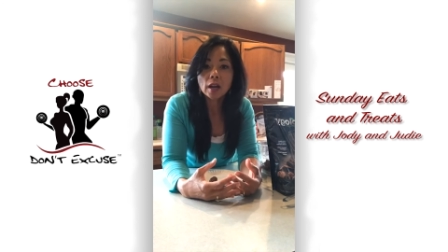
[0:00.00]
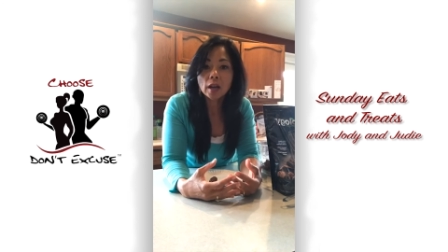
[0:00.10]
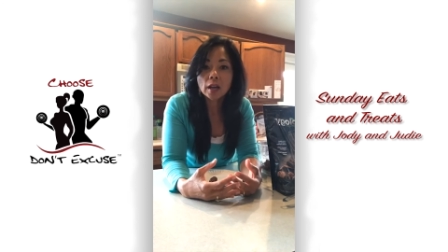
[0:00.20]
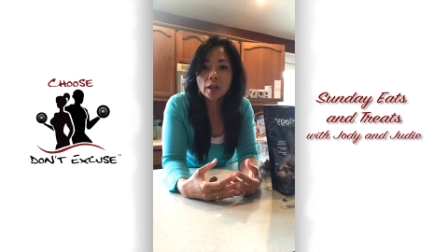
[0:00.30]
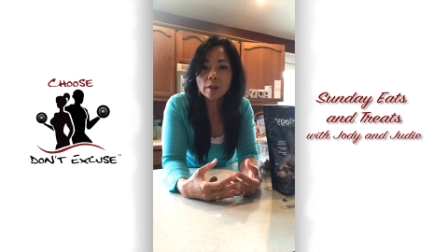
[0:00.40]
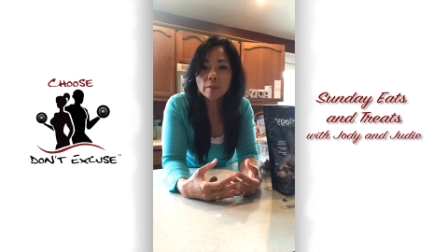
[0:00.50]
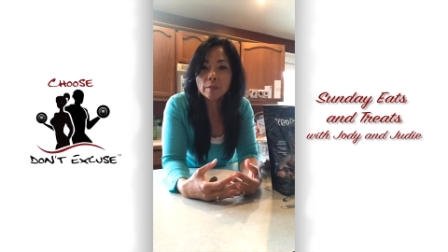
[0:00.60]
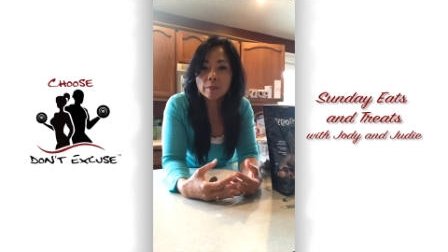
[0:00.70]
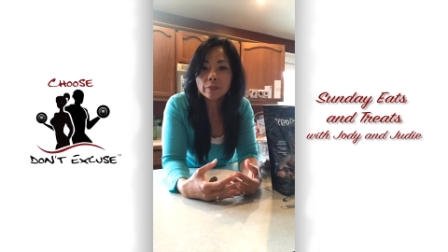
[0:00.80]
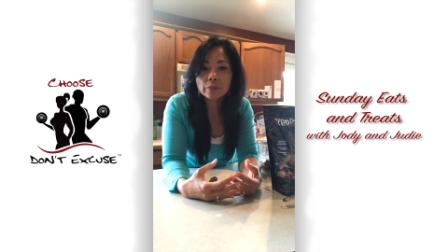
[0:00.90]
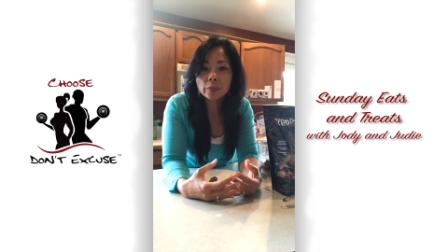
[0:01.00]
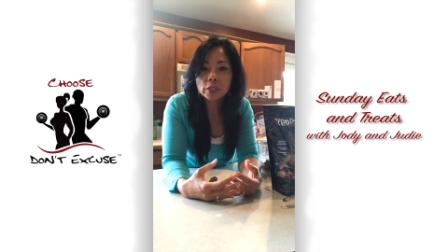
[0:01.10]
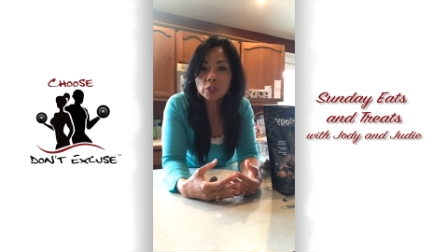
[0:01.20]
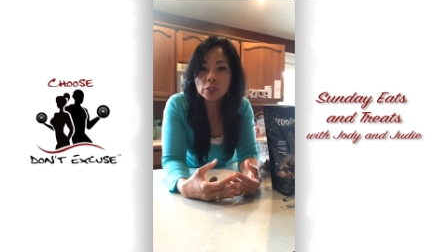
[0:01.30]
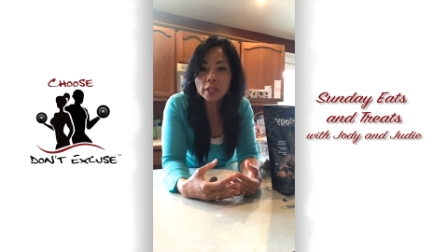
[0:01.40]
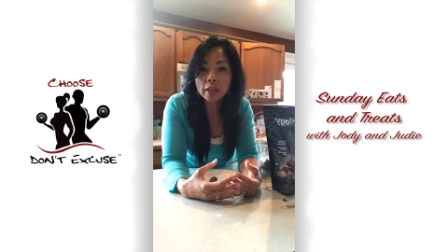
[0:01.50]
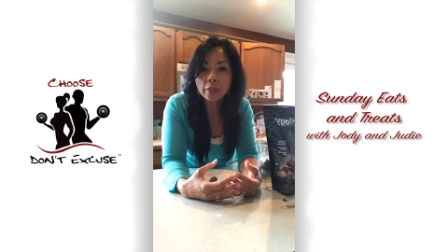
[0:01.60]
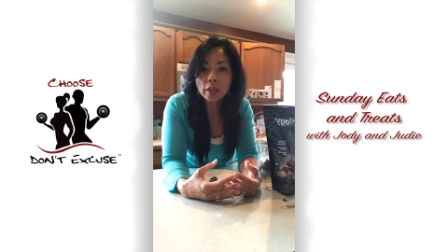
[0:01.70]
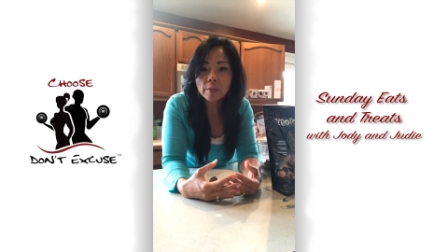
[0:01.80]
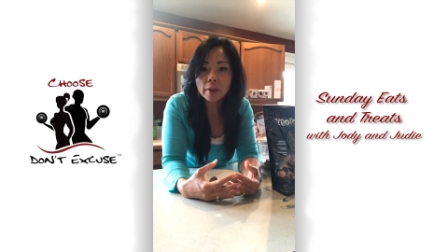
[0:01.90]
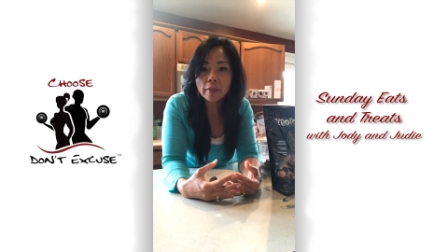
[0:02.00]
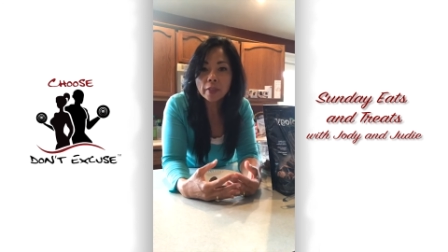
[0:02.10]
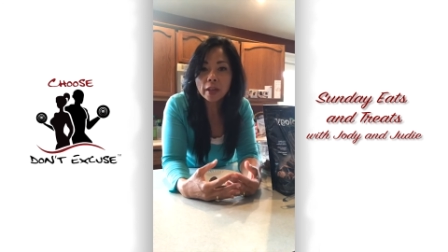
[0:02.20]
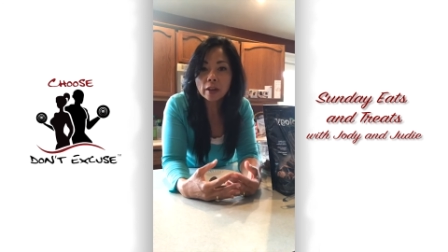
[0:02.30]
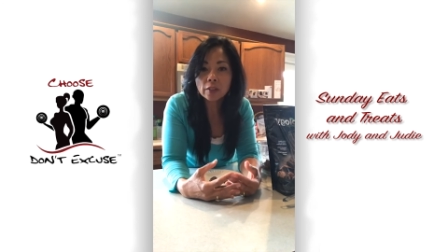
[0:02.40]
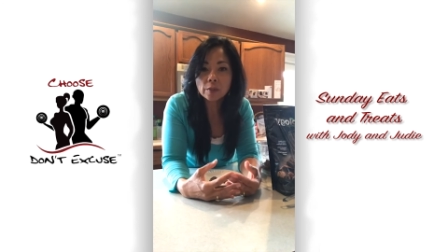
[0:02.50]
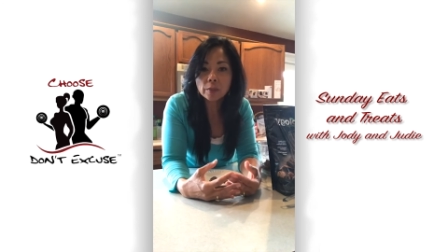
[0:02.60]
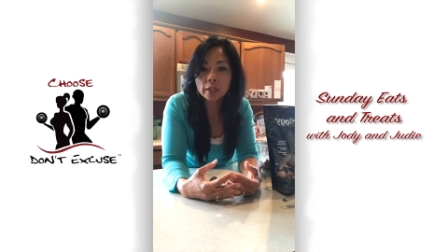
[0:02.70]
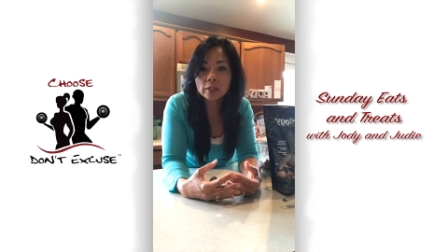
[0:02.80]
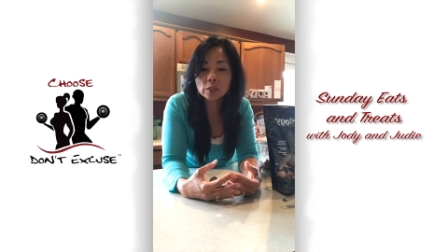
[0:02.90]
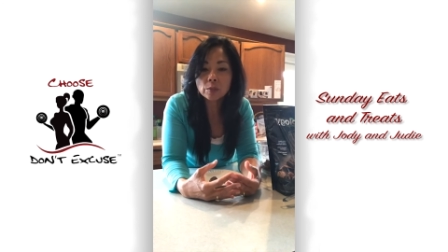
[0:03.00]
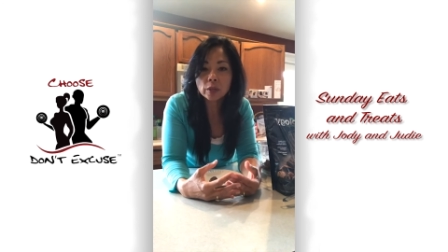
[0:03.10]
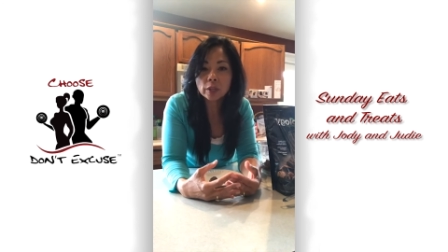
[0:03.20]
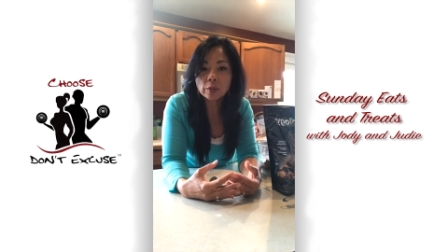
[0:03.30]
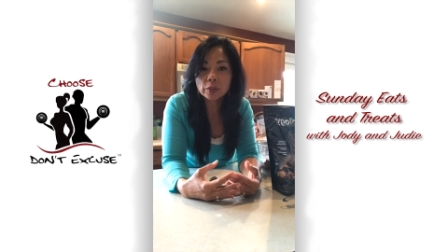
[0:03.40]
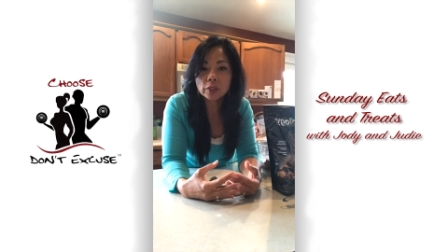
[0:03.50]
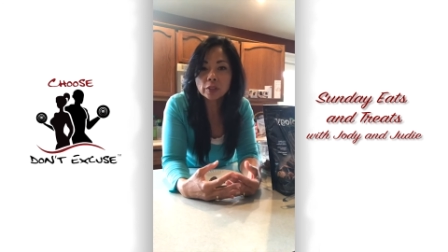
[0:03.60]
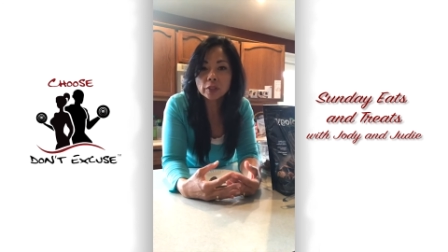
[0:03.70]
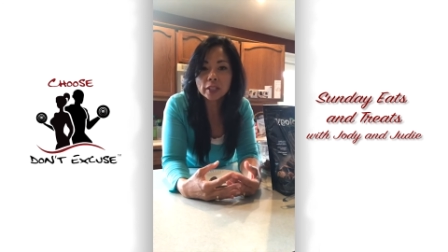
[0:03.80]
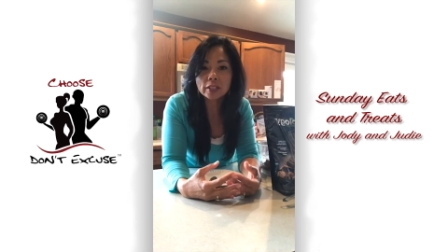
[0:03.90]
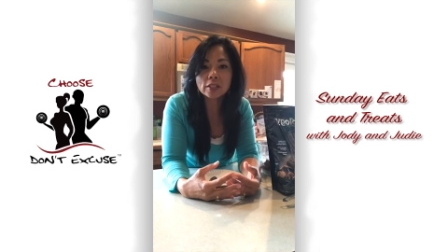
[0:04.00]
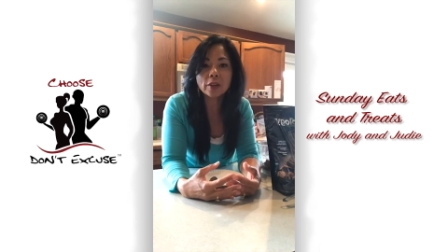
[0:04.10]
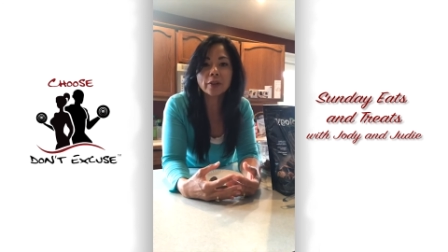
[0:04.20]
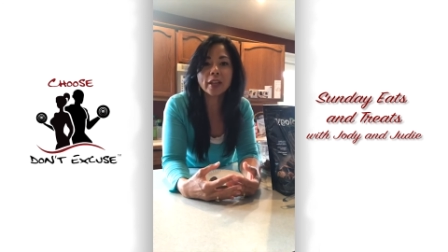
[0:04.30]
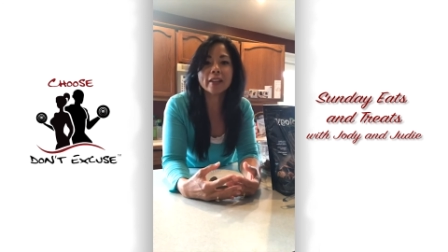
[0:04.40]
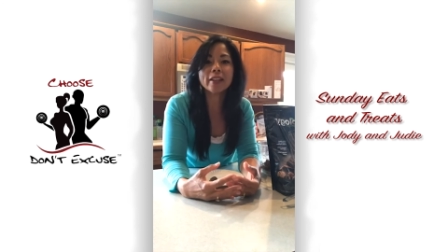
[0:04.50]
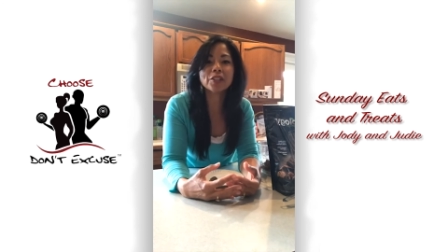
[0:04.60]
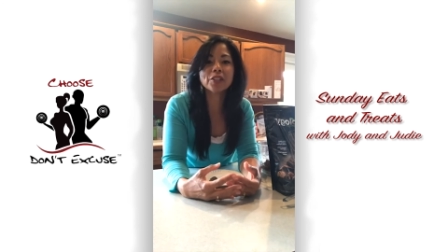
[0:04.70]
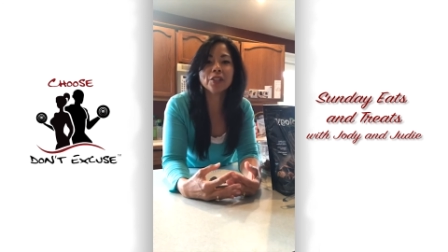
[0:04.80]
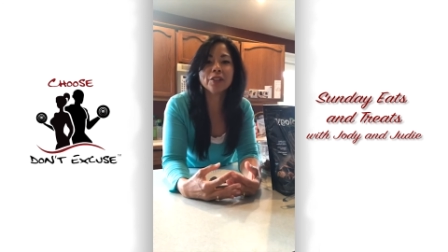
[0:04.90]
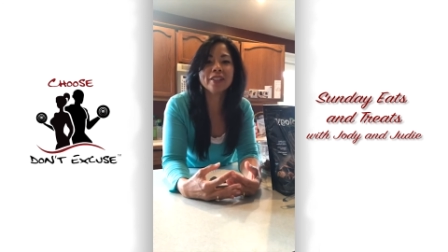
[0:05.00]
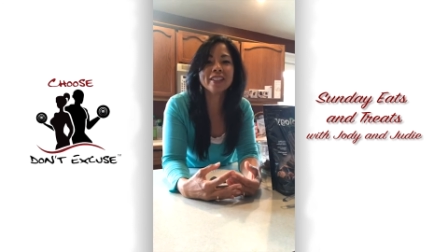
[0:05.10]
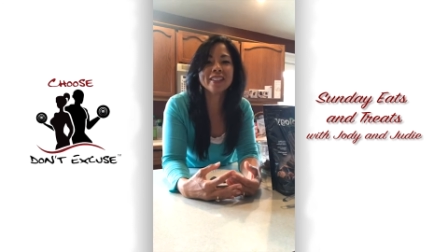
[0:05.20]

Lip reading: What did you say? I thought about that on the plane this morning with the little kids. Oh yeah, next to you.